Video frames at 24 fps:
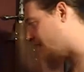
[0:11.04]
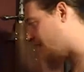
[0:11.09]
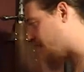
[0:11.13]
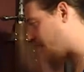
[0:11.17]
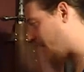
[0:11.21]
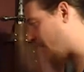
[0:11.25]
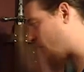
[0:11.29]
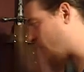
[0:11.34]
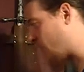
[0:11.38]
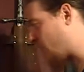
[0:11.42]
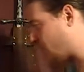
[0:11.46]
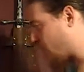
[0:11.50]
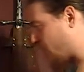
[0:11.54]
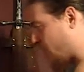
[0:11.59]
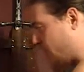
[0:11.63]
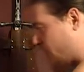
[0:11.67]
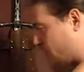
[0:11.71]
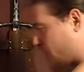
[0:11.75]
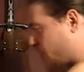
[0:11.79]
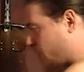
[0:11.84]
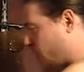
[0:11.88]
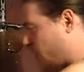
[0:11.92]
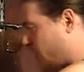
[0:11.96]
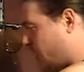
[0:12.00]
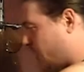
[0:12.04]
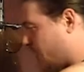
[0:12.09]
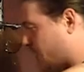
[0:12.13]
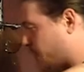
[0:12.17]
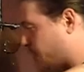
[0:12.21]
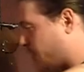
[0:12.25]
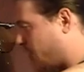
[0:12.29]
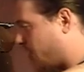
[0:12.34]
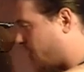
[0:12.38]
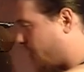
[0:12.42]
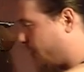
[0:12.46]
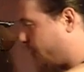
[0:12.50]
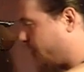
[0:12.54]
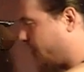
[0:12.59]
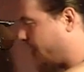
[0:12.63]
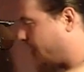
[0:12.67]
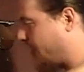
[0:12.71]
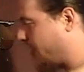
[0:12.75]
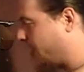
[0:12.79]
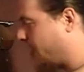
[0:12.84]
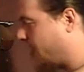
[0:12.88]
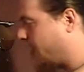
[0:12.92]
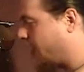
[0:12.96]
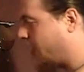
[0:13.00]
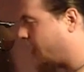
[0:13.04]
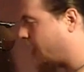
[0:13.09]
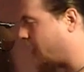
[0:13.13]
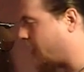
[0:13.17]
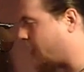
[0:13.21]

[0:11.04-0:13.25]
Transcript: however, this one is probably